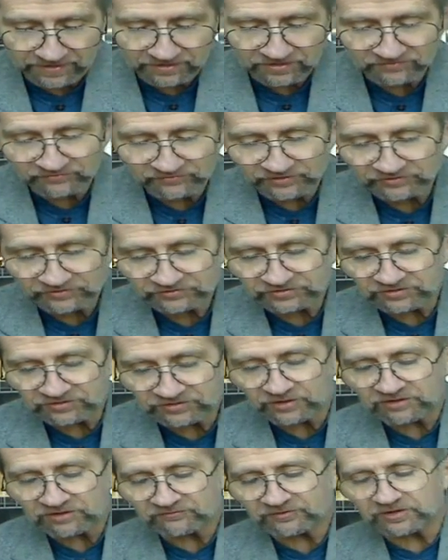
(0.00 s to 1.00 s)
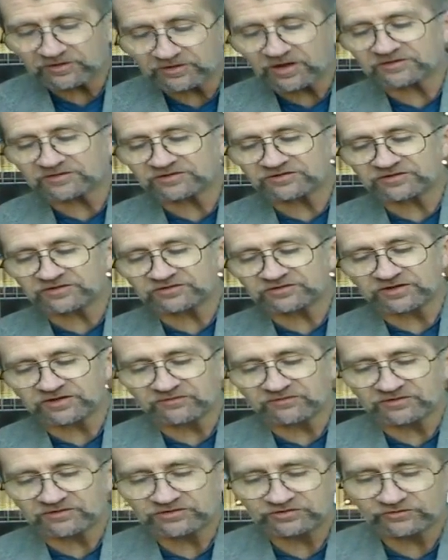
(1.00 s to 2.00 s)
Conversely, whatever causes us to know
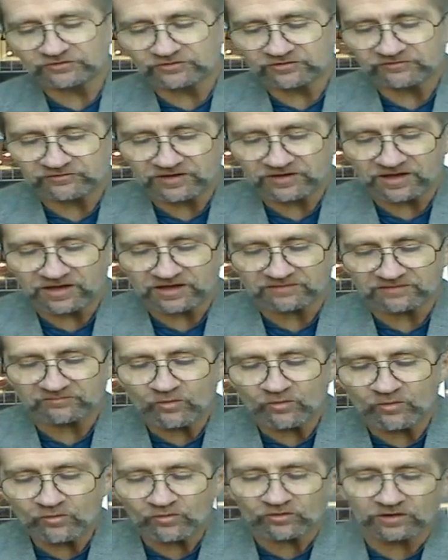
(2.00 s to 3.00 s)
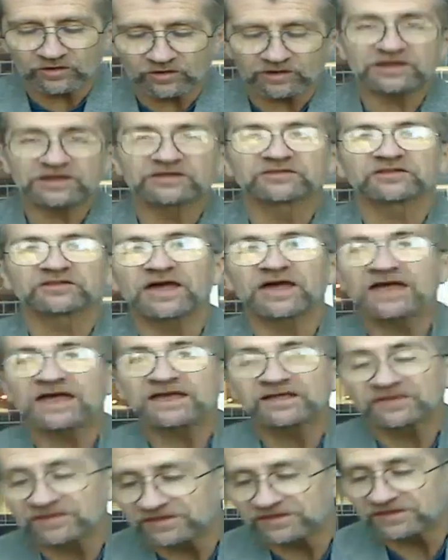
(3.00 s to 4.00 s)
the children of God more is
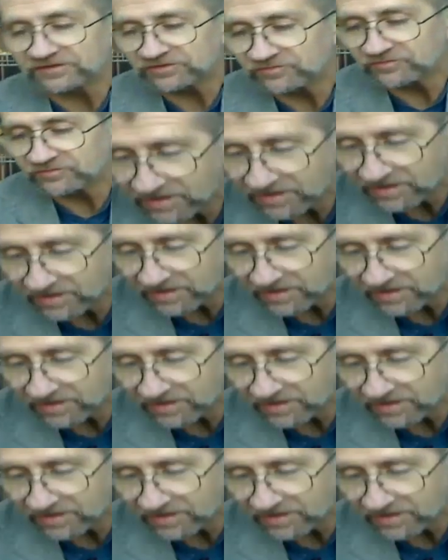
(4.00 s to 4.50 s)
likely to be